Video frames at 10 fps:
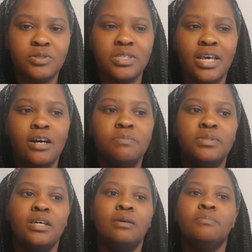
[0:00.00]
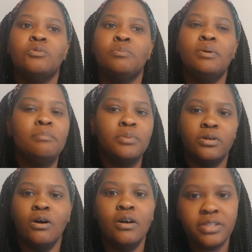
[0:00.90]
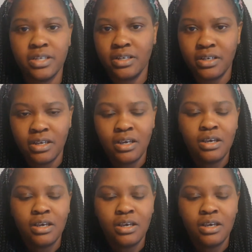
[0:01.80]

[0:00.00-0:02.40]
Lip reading: to help them remember all the